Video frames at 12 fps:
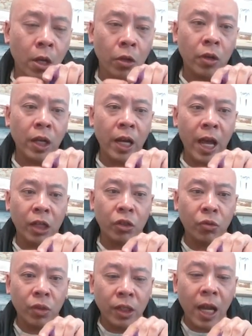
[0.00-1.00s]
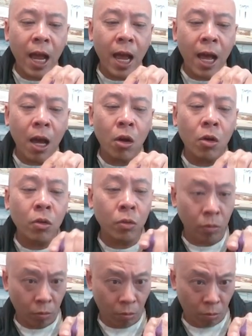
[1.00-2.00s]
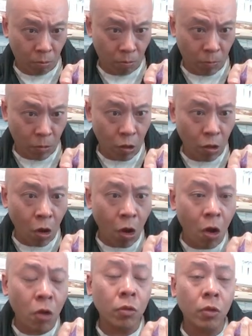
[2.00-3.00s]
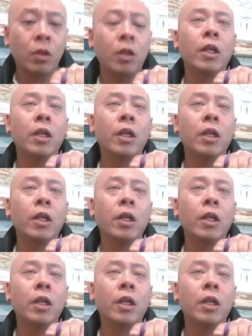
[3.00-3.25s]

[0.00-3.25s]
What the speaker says: you can adjust how long the